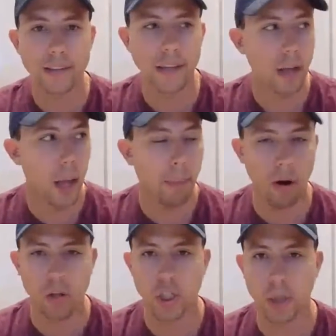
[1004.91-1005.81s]
and
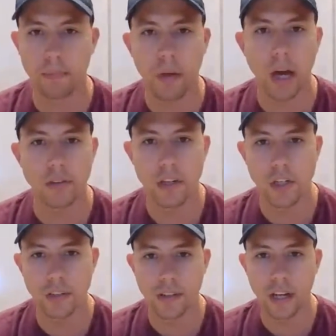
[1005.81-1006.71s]
partnership
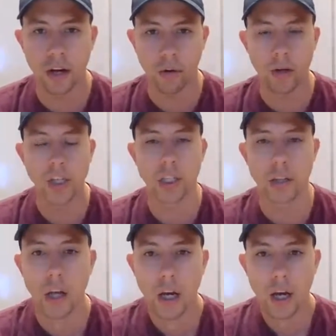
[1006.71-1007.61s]
conversations and integration